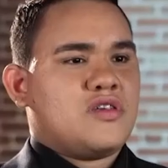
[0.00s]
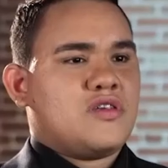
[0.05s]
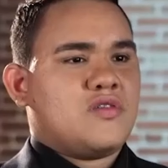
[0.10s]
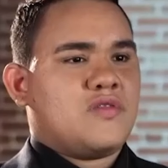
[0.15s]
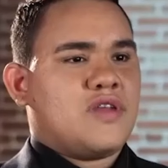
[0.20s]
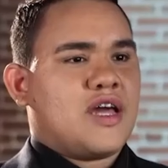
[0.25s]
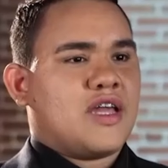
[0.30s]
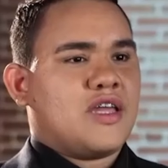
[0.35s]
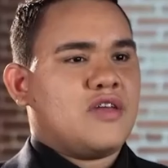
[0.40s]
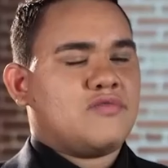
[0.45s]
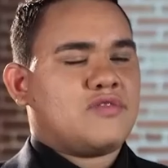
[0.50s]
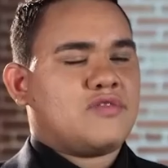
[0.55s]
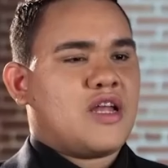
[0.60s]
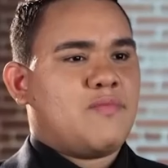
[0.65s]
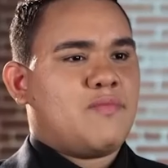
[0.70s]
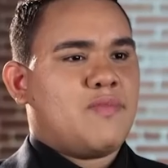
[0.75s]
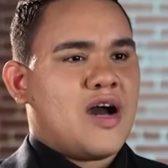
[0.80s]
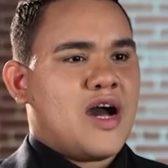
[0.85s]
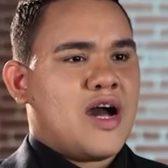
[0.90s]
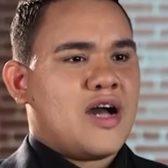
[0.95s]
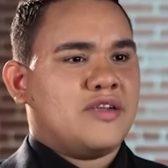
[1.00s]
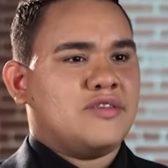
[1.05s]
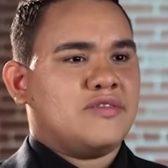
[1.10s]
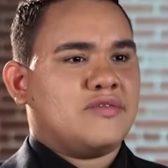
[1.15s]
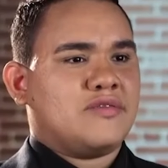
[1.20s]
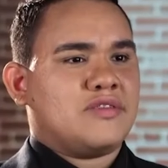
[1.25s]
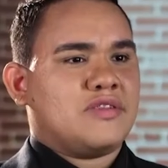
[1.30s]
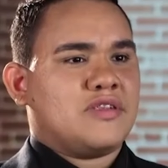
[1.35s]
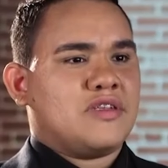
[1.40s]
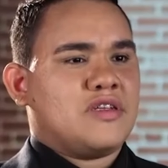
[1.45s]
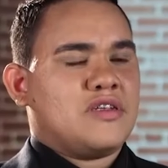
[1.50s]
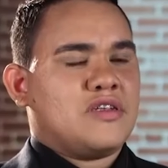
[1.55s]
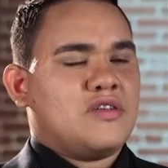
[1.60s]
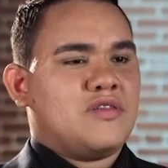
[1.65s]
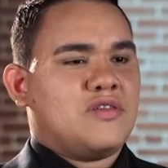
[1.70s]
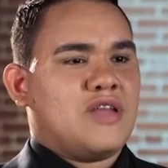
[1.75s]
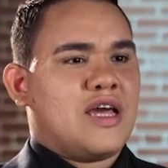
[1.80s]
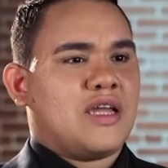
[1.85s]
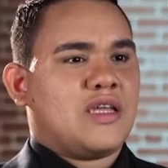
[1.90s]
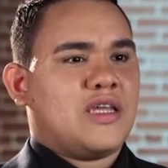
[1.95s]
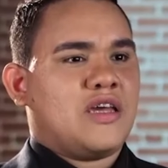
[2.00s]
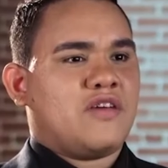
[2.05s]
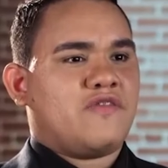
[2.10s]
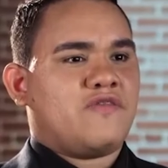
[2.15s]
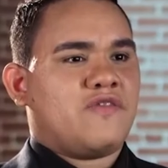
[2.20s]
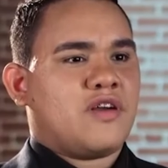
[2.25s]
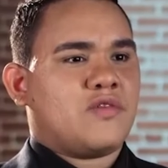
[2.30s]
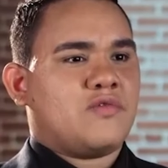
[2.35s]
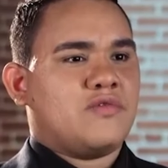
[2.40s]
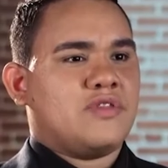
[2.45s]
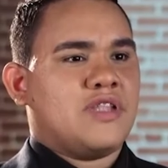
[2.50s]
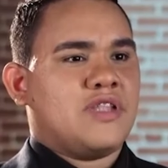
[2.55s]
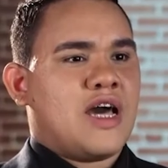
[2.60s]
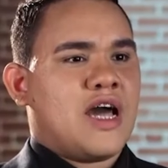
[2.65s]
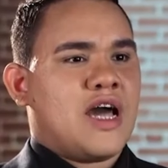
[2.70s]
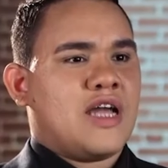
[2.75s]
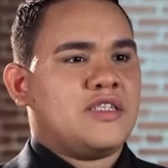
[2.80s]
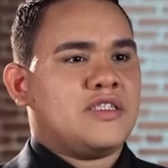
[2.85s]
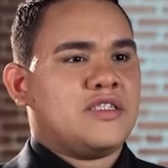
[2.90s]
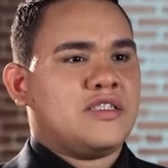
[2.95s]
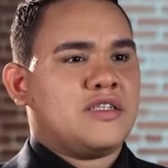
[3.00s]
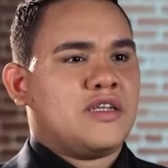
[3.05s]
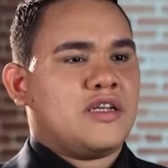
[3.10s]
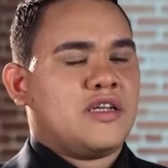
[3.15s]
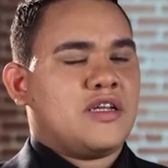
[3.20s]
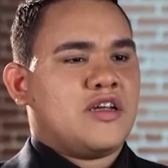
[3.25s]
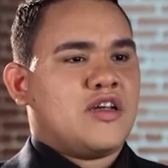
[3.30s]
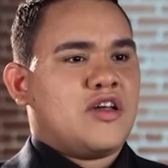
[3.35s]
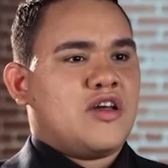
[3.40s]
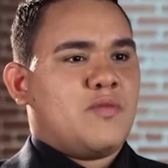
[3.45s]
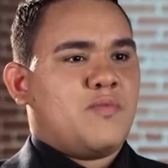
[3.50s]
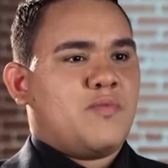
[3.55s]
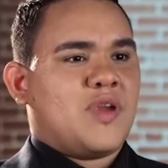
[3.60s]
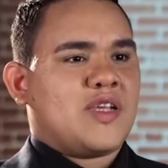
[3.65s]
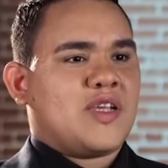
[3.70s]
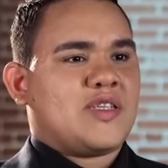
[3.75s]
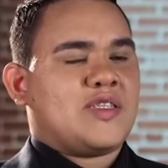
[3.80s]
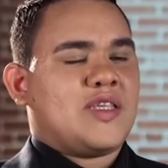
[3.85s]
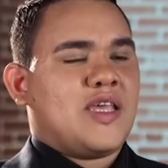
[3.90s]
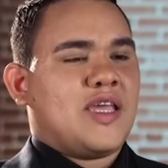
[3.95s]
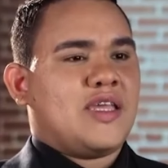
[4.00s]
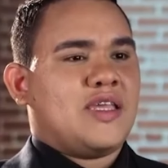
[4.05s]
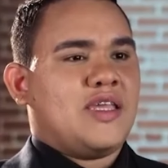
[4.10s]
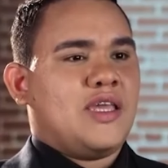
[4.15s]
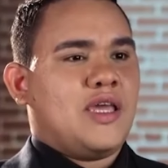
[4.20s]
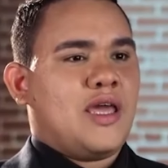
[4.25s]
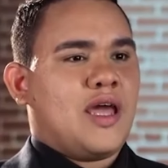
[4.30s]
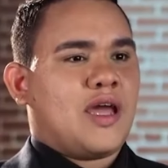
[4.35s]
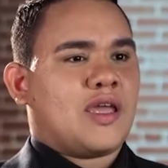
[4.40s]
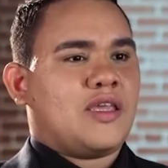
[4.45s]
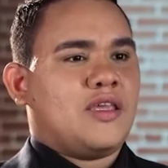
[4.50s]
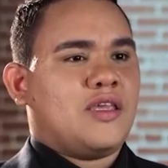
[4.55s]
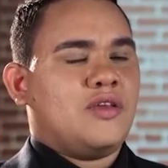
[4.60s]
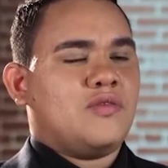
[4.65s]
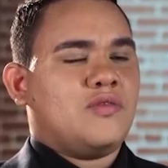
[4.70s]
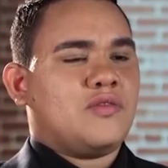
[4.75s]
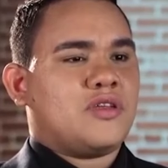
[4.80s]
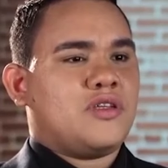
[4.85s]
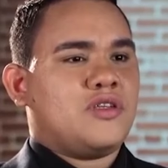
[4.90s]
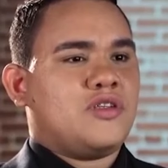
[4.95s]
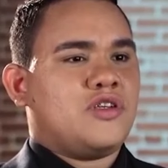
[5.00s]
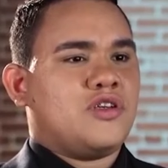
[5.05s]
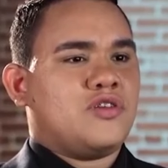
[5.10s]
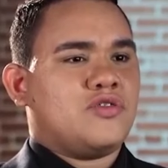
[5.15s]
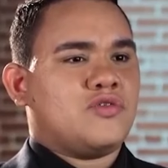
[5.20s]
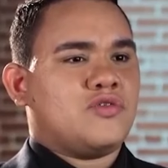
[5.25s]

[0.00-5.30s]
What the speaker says: I left my job, I left university to follow what Jesus said.